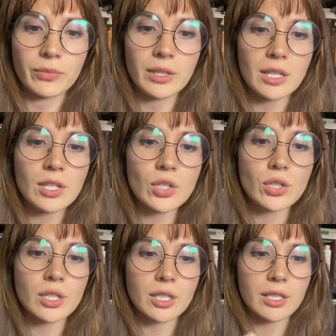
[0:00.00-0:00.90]
The issue
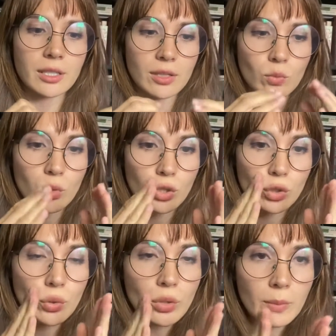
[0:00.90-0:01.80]
here is
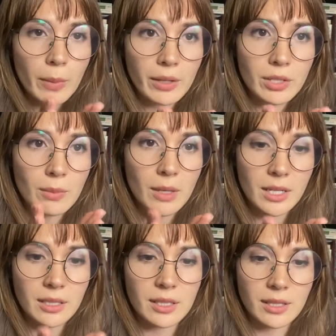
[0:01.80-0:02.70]
when you're about to make
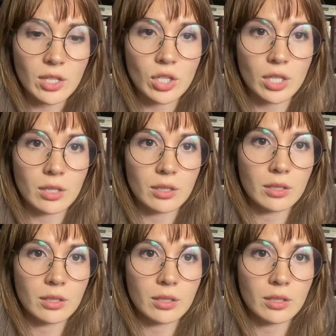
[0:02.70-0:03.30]
a decision